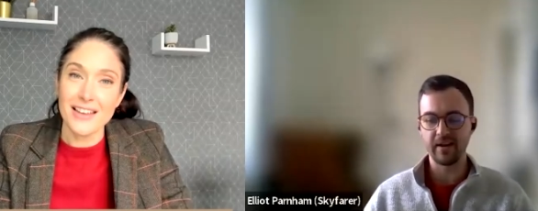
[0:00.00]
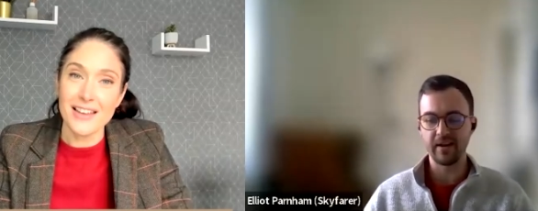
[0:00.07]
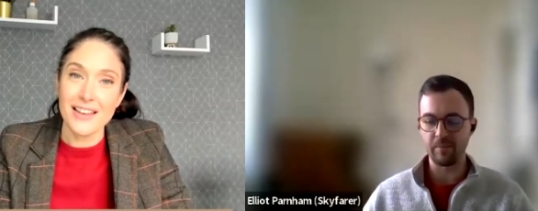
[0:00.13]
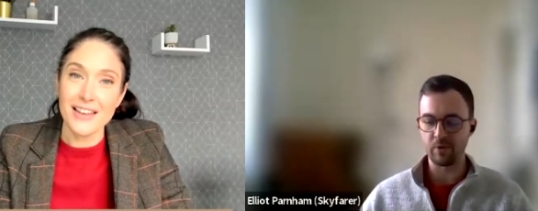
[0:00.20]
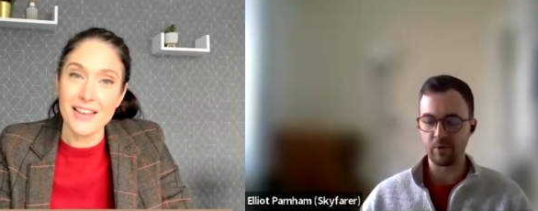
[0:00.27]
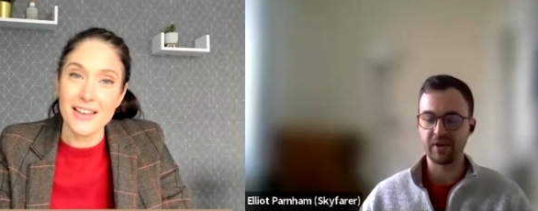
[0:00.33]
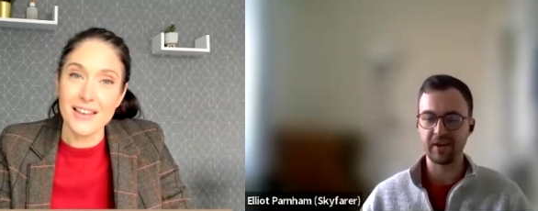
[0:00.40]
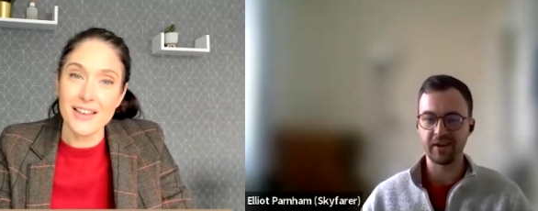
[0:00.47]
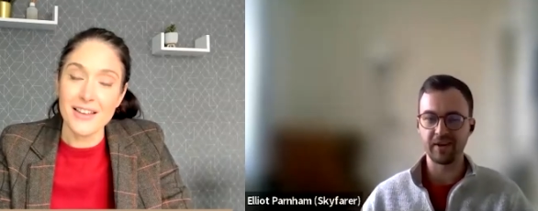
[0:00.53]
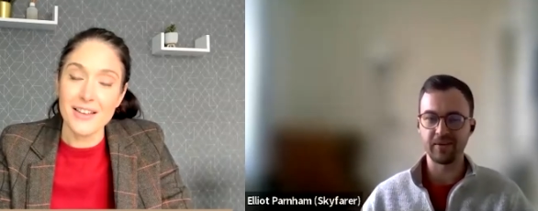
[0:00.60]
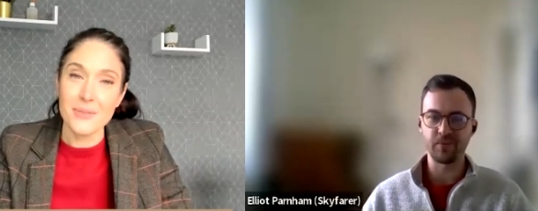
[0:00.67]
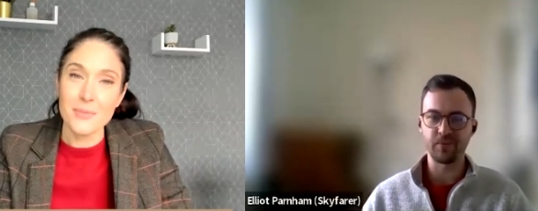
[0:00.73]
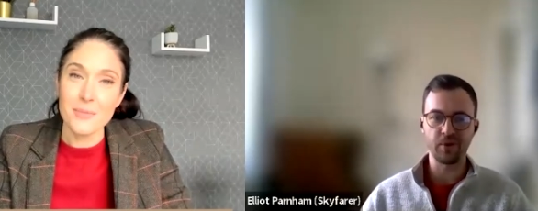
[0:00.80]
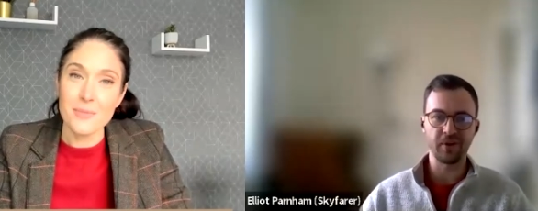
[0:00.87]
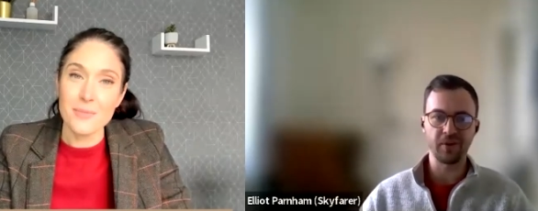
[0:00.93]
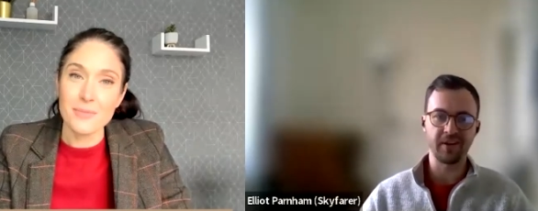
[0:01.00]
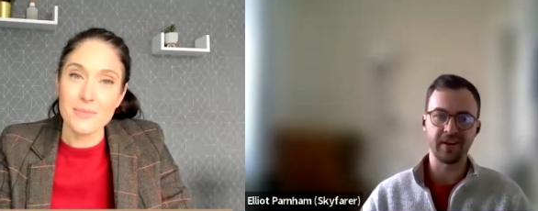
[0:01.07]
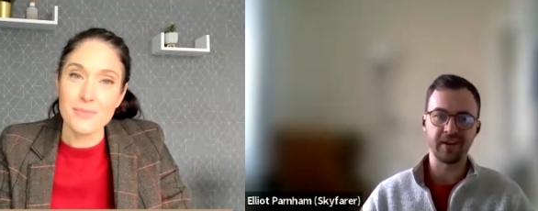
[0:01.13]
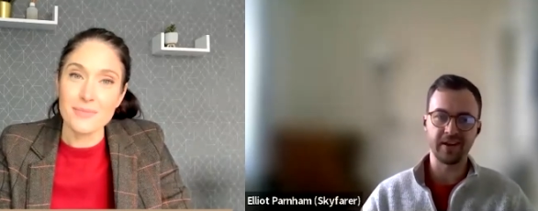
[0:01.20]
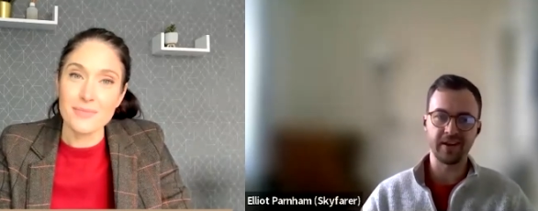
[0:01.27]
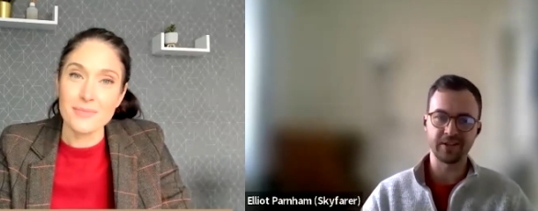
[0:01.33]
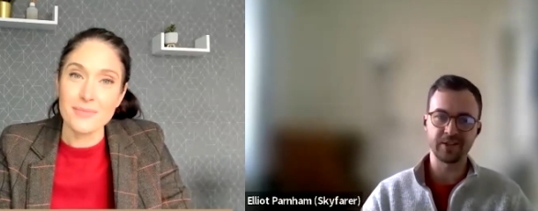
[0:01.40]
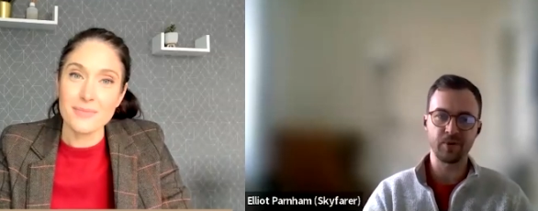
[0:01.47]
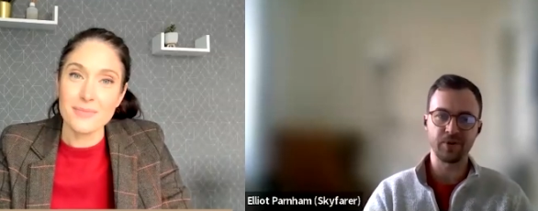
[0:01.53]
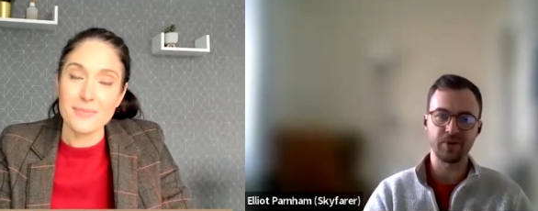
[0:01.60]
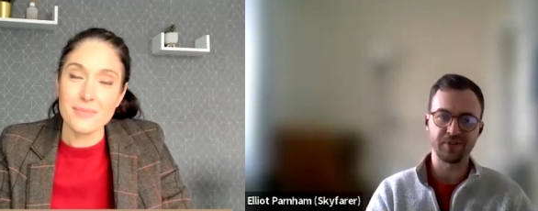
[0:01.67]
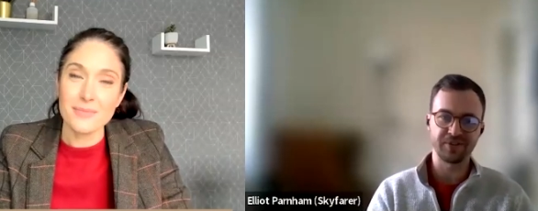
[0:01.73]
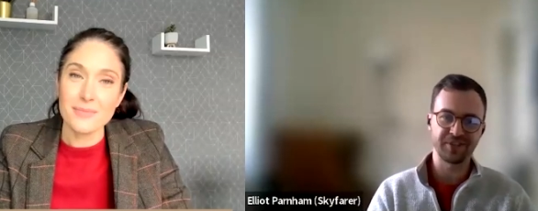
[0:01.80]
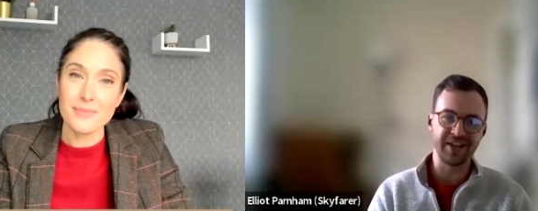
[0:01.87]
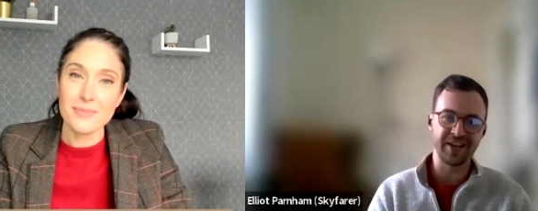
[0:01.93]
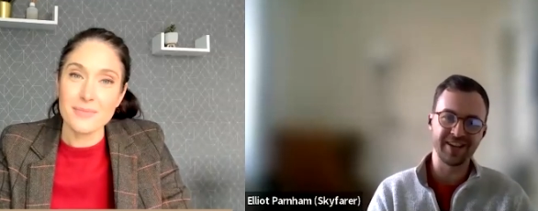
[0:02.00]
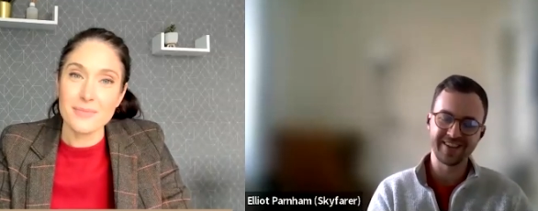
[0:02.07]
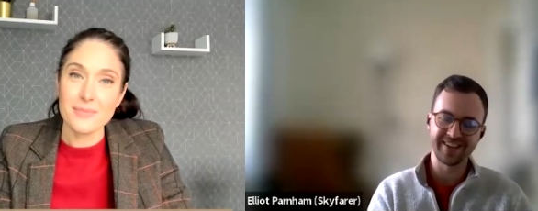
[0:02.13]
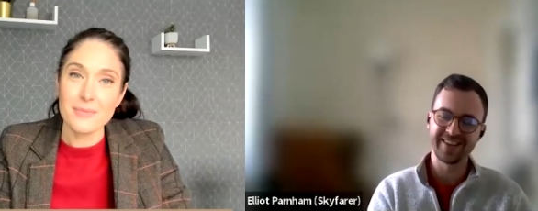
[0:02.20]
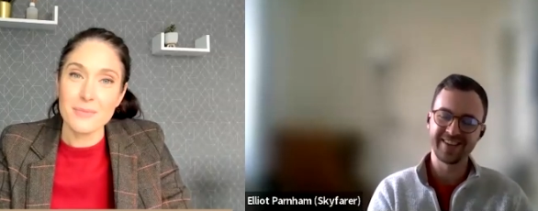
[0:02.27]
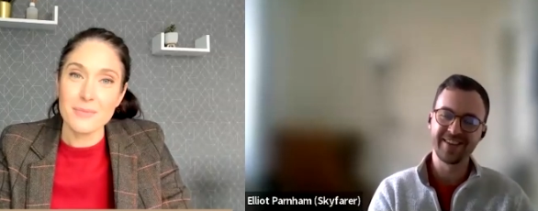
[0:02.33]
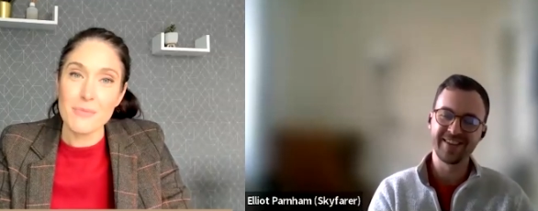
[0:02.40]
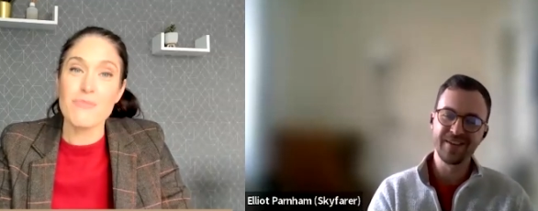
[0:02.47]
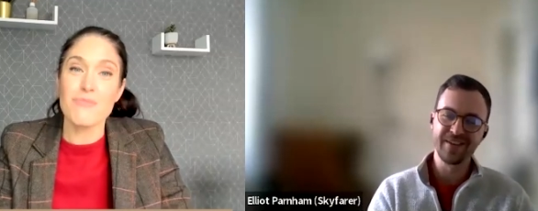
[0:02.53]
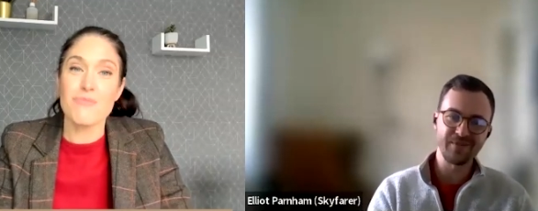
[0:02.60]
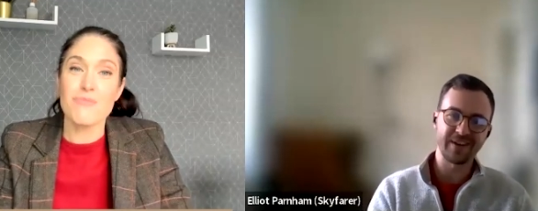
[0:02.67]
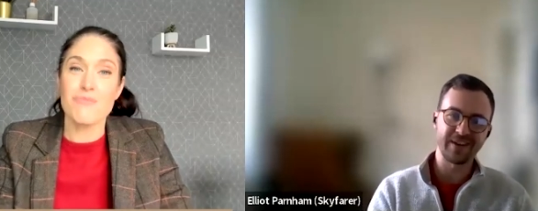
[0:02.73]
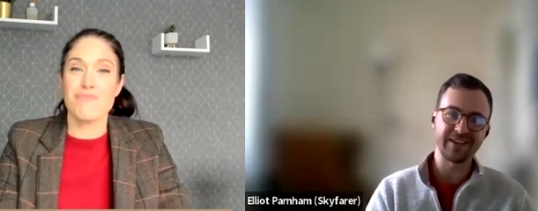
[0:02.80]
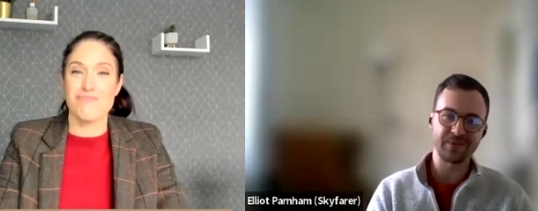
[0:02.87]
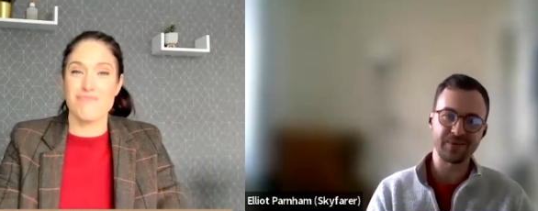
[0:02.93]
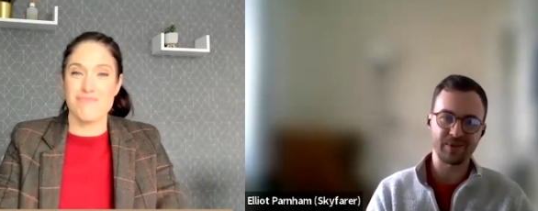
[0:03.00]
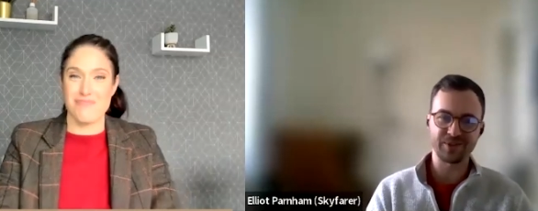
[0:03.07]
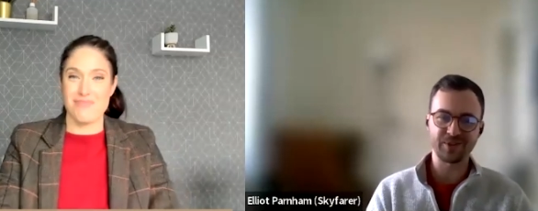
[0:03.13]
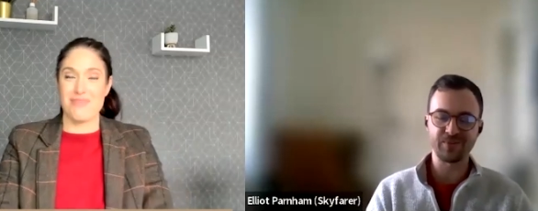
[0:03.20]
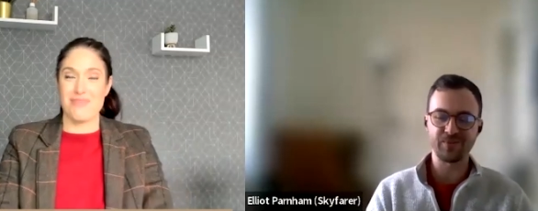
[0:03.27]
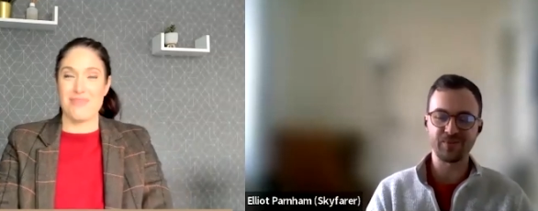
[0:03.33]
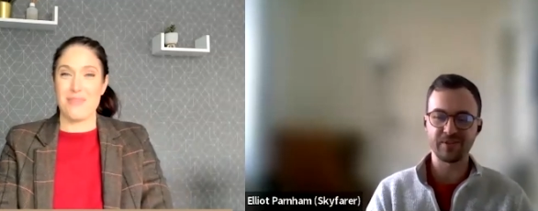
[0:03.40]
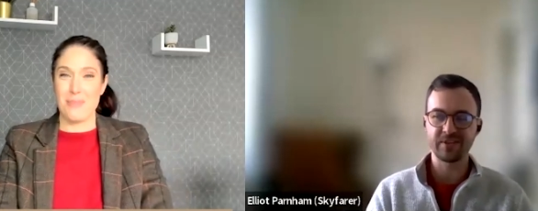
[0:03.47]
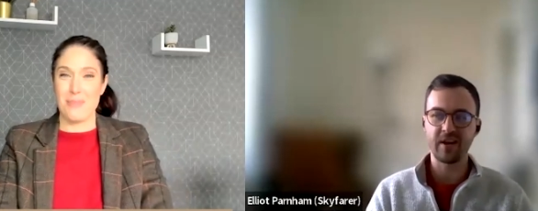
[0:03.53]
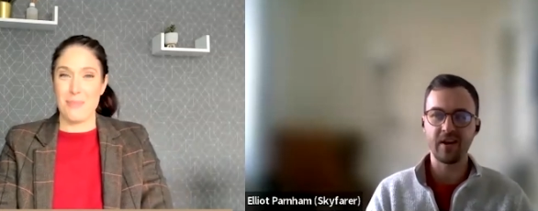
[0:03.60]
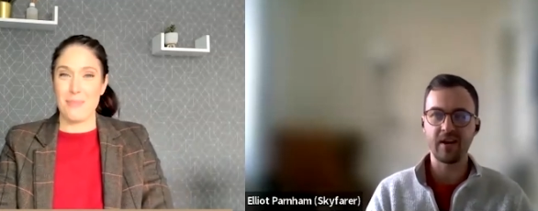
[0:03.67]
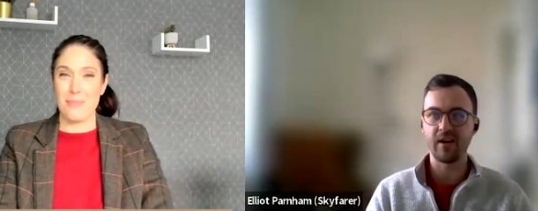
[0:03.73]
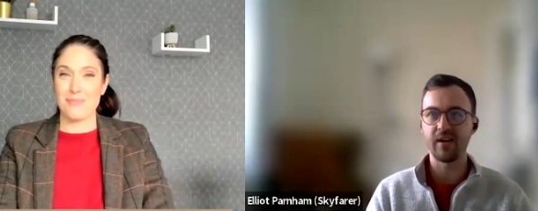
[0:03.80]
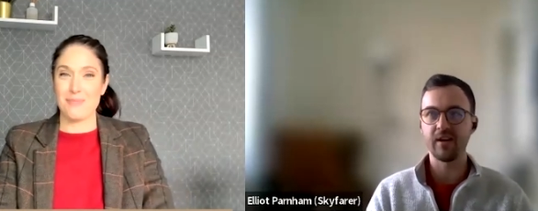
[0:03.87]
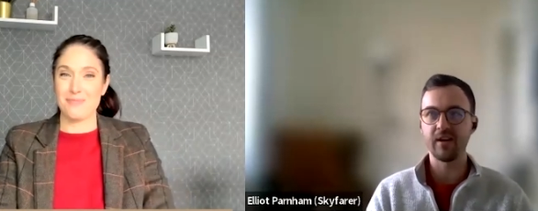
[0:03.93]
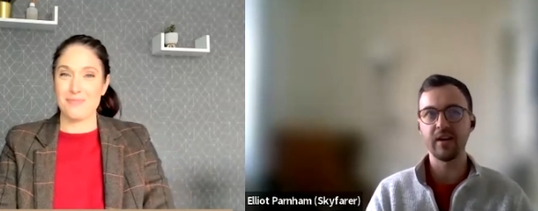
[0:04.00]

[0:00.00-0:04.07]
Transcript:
Speaker 1: a bucket of water and a sponge ready to wash someone's car.